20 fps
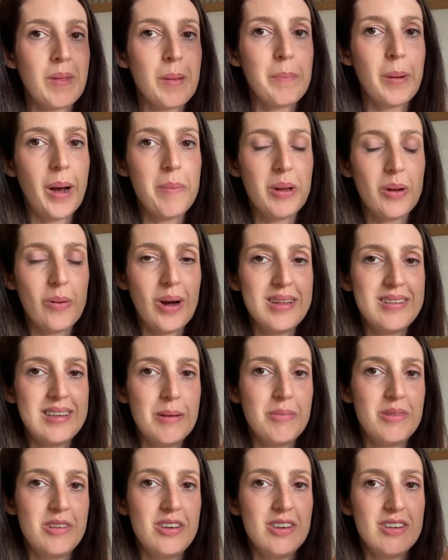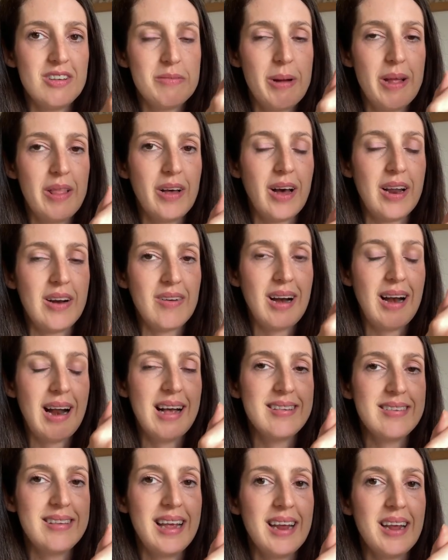but I'd be quite tempted just to make the kind of
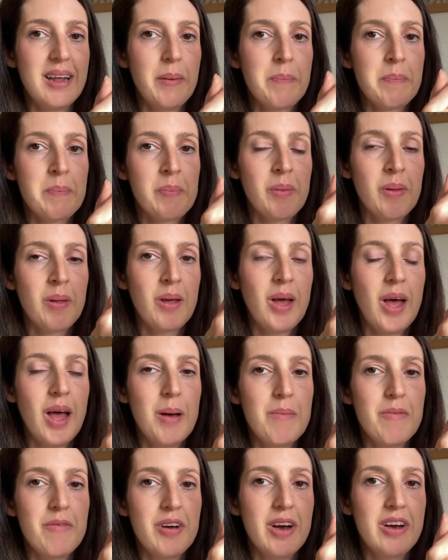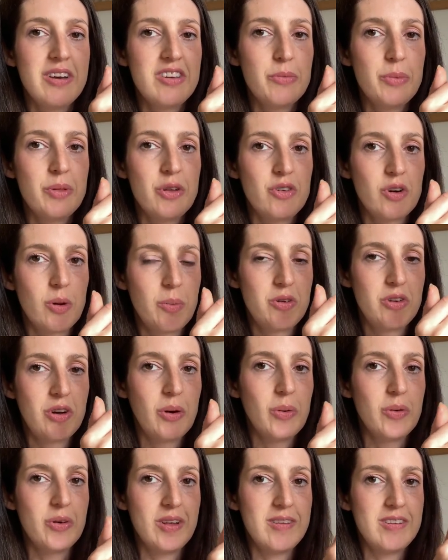classic um, version with the drop
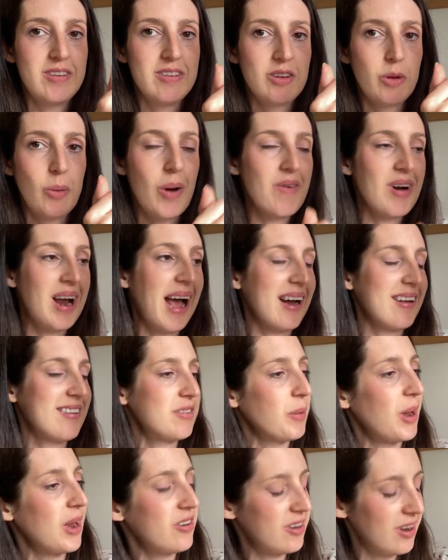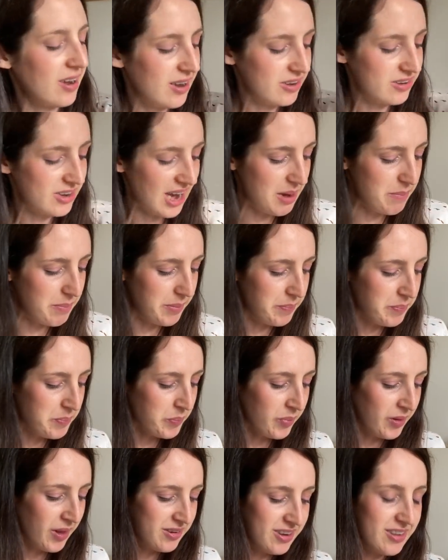shoulders, just quite relaxed sweatshirt shape.
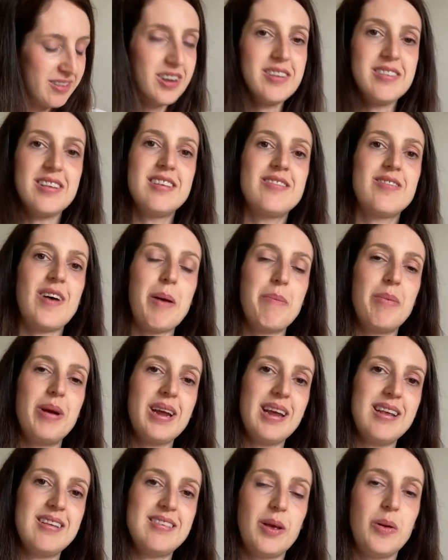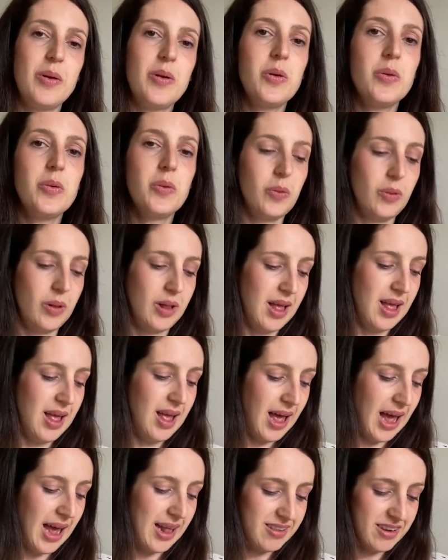Just because this fabric is so cool
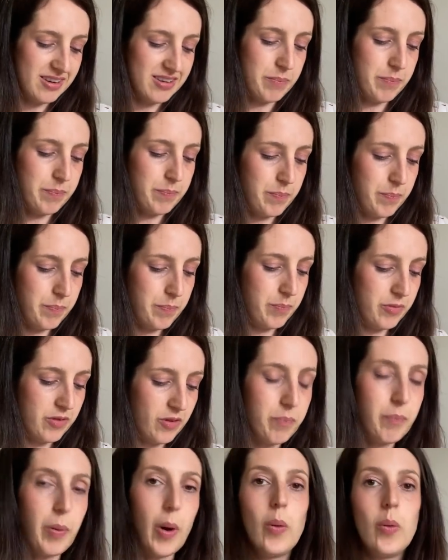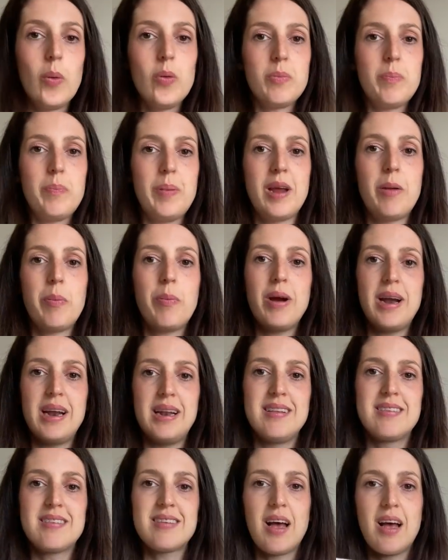and such a sort of bold, big
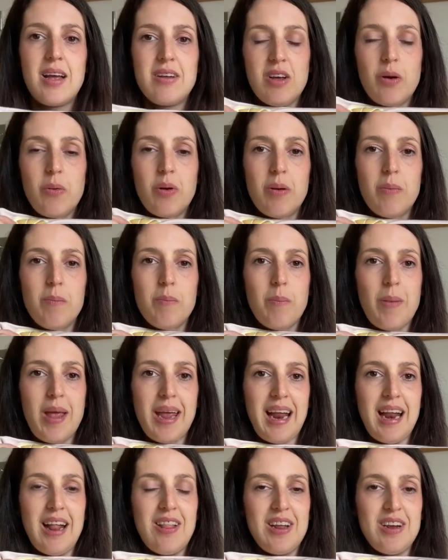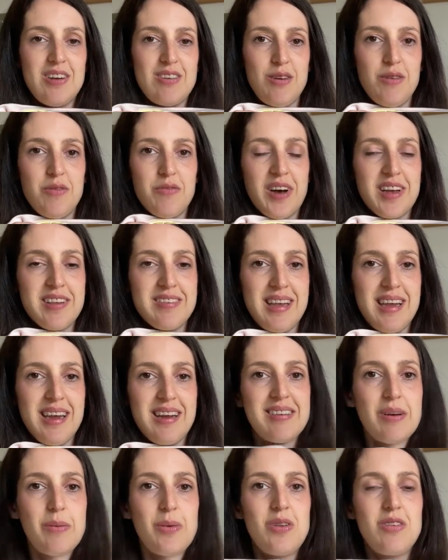print, I don't want to make anything too fussy
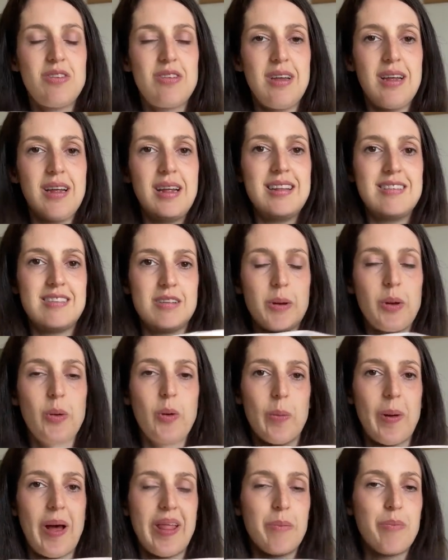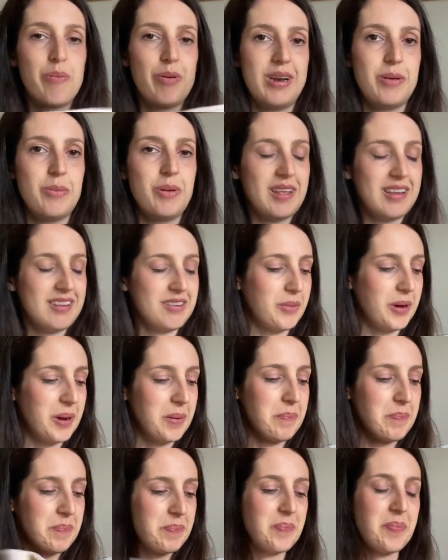because I want it to be all about the print with this
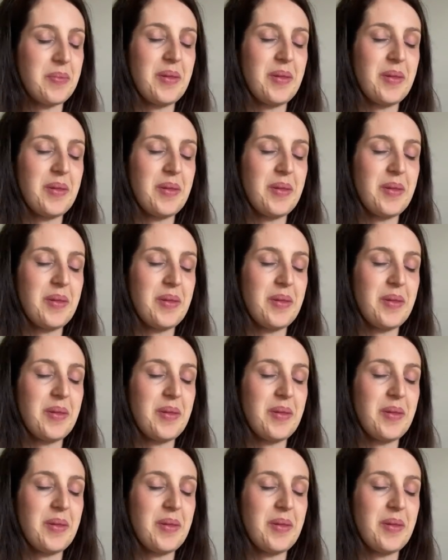one.